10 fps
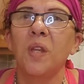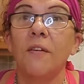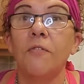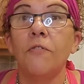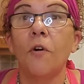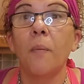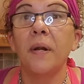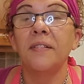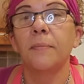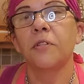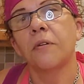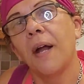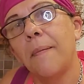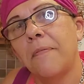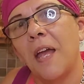If you've already
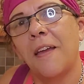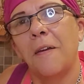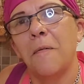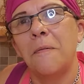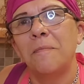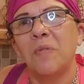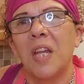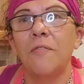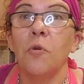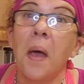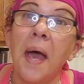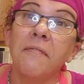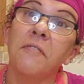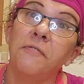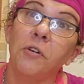subscribed, thank you. And if you
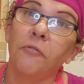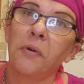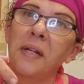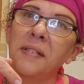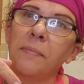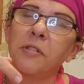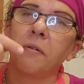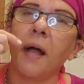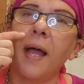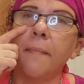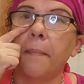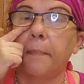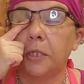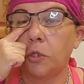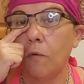haven't, feel free to subscribe.
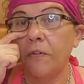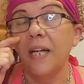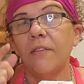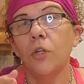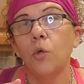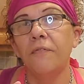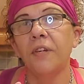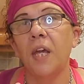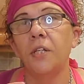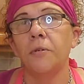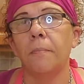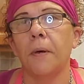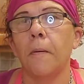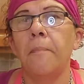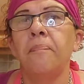But don't forget the notification
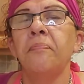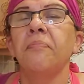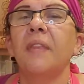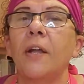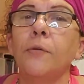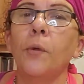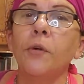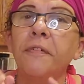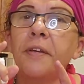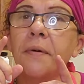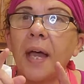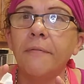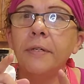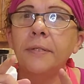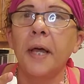bell. That'll notify you
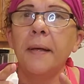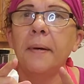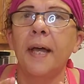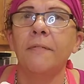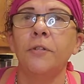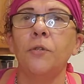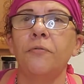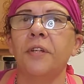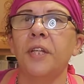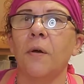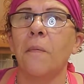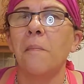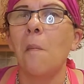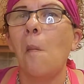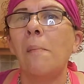every time I have a new video,
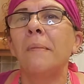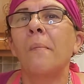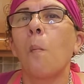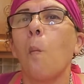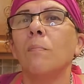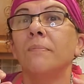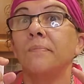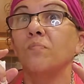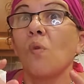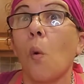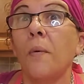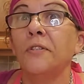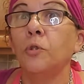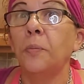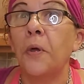
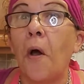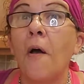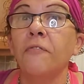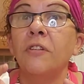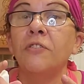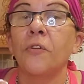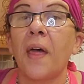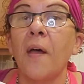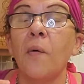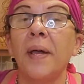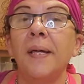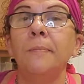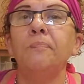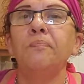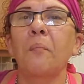which will be often, so that way
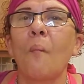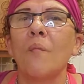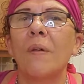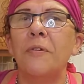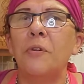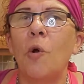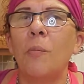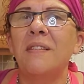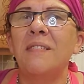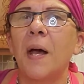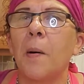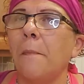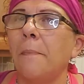you don't miss out.